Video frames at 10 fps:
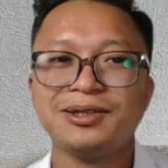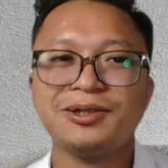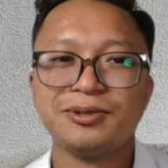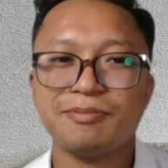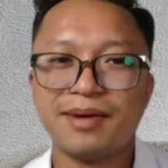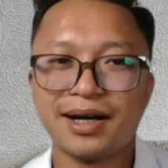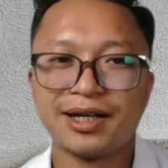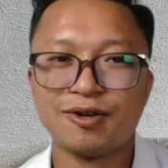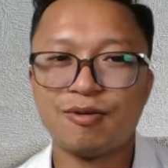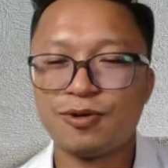market
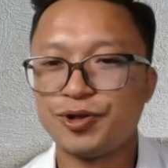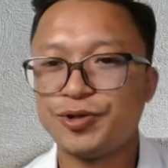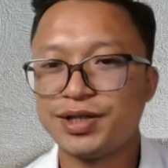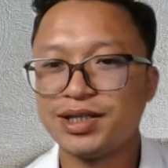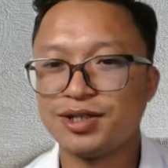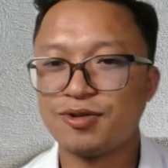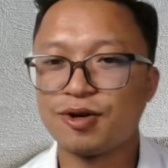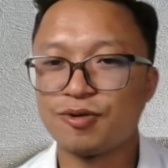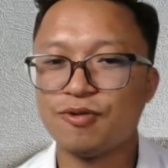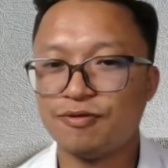opportunity is not
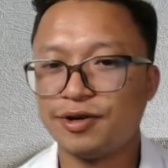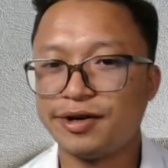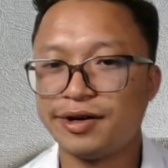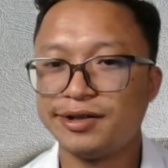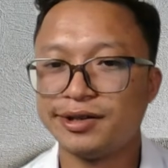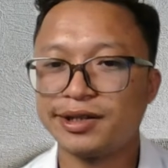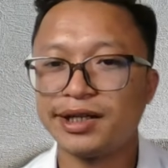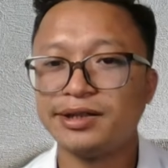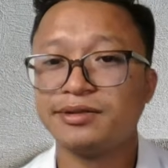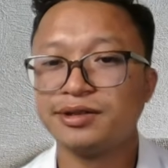over. Okay,
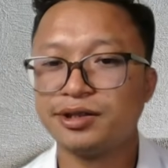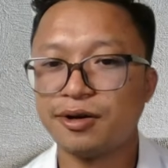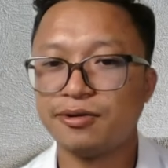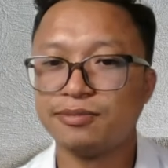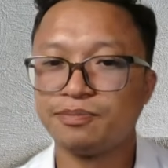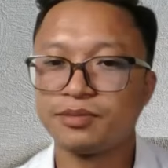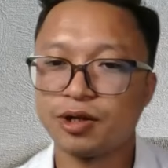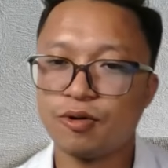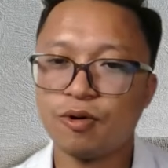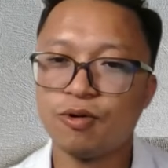so
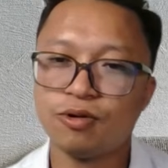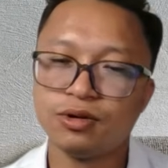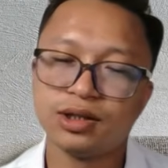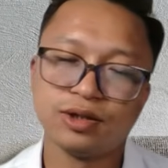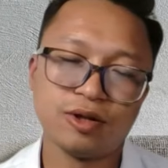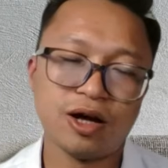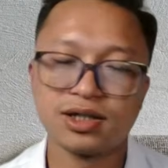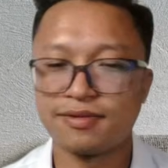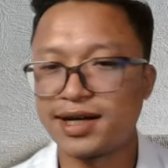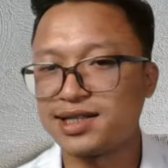gold, lots
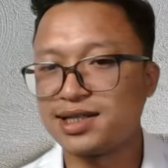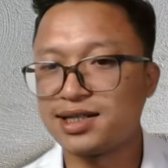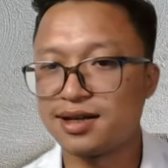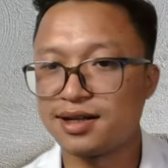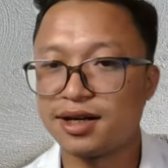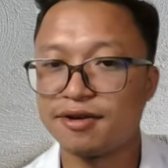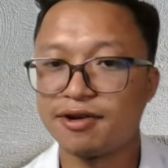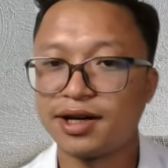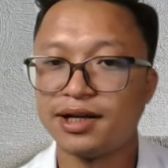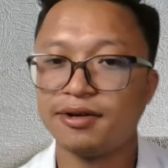of assets are there,
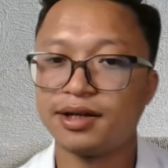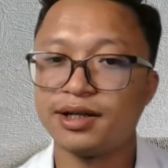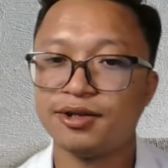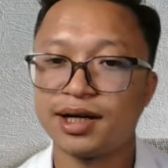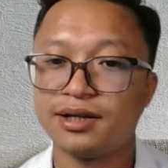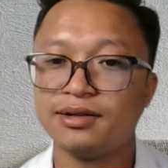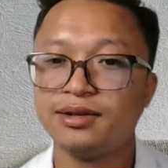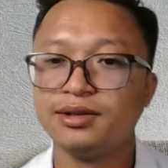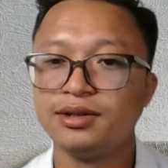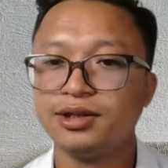right? Okay, you can
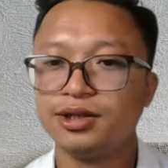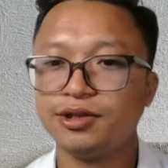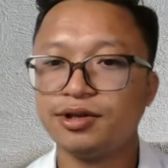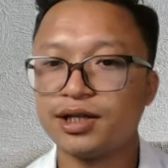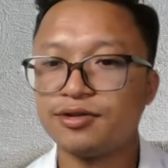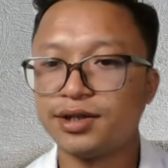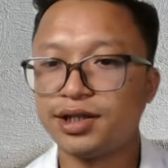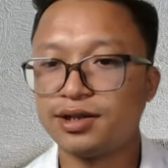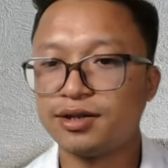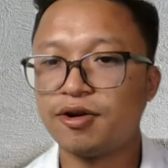
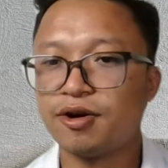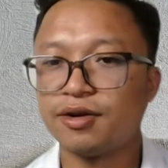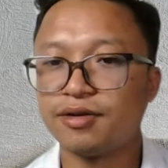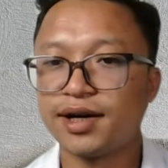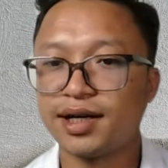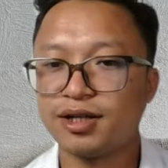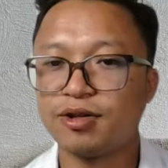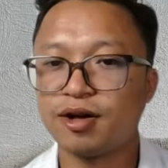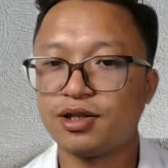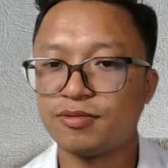trade on, right?
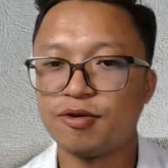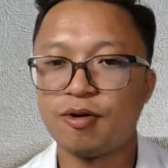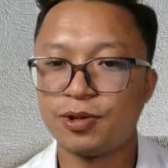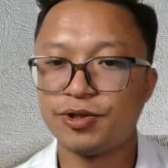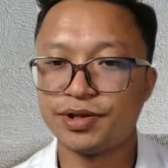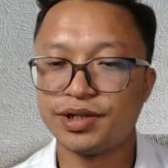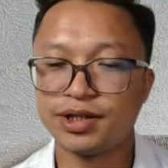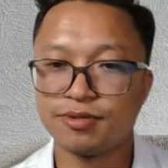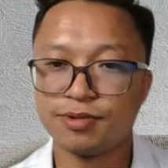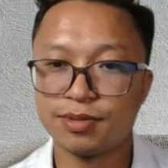Lots of
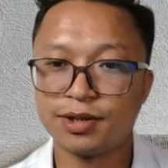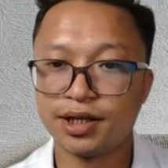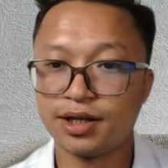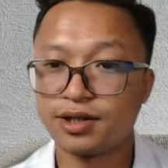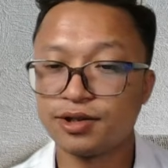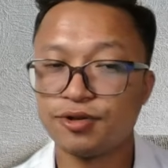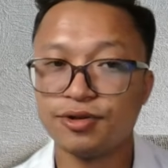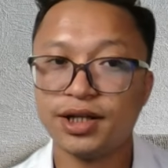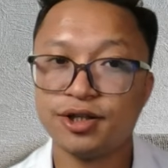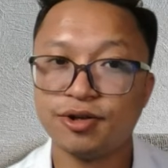opportunities will be there
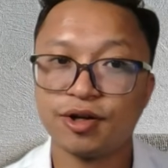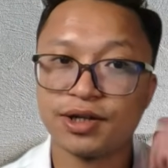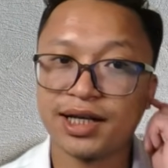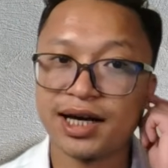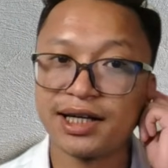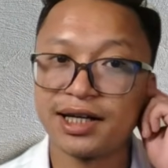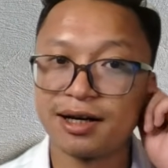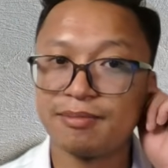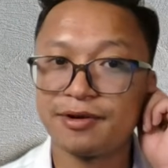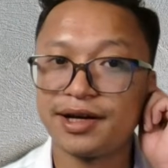today. You're not dying it
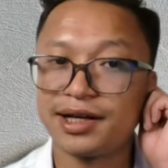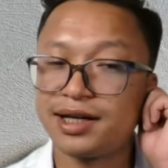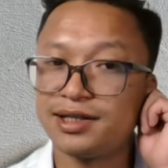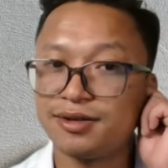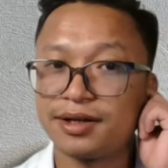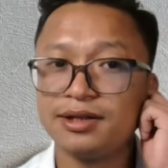up, right guys? Okay,